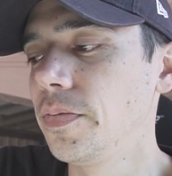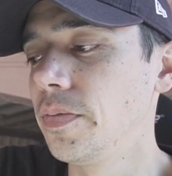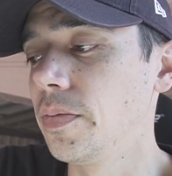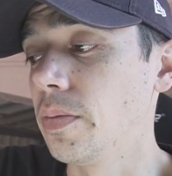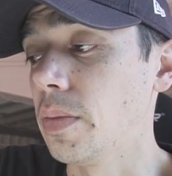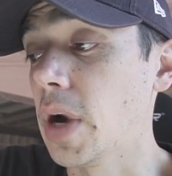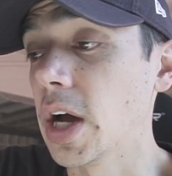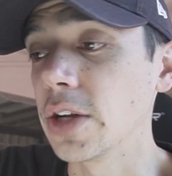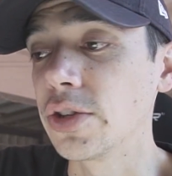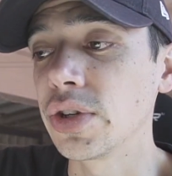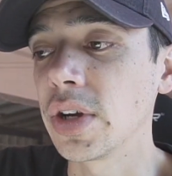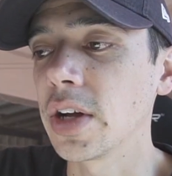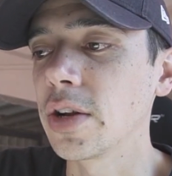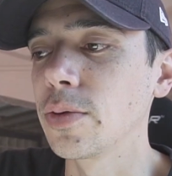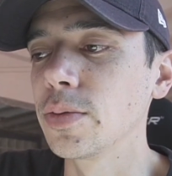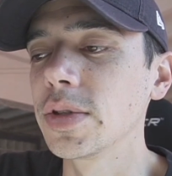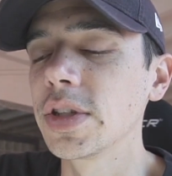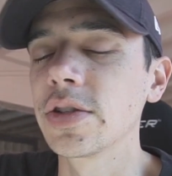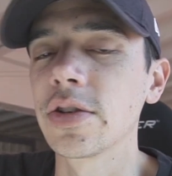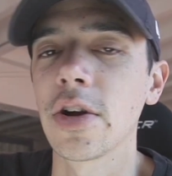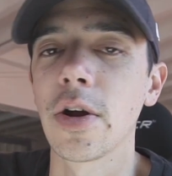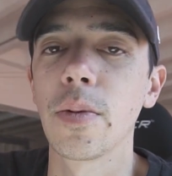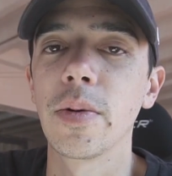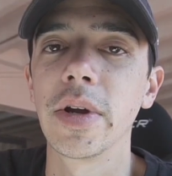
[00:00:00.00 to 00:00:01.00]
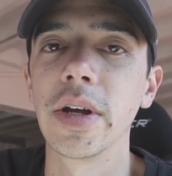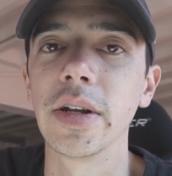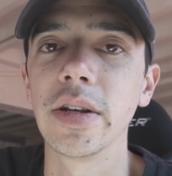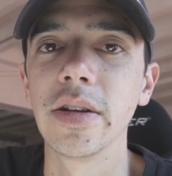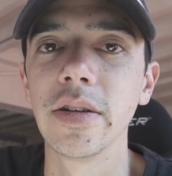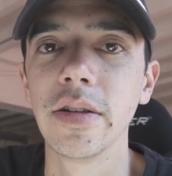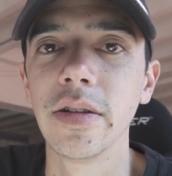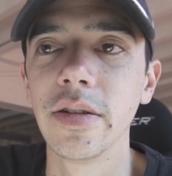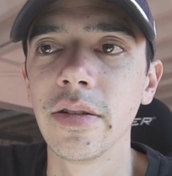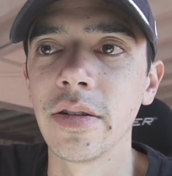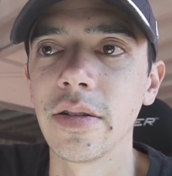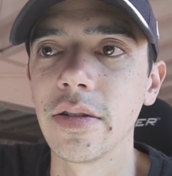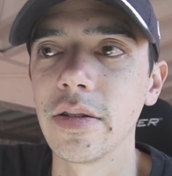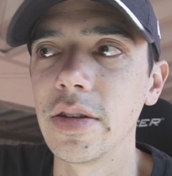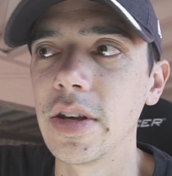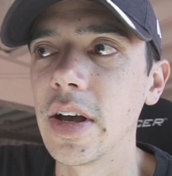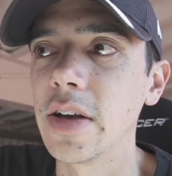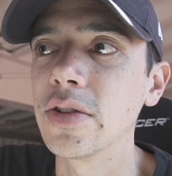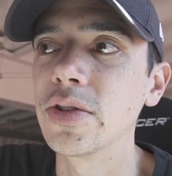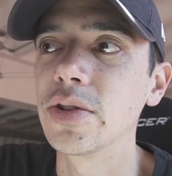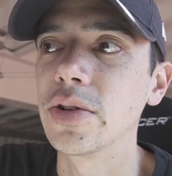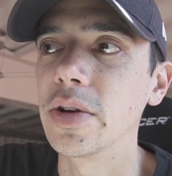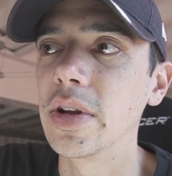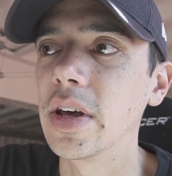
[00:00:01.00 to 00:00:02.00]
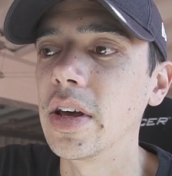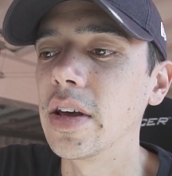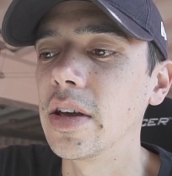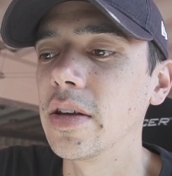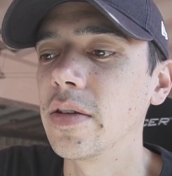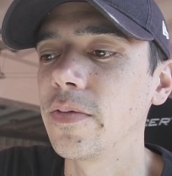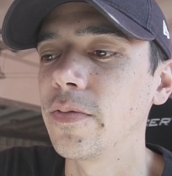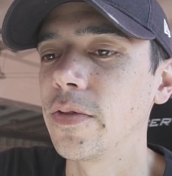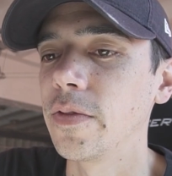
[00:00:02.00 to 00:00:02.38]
My channel was terminated yesterday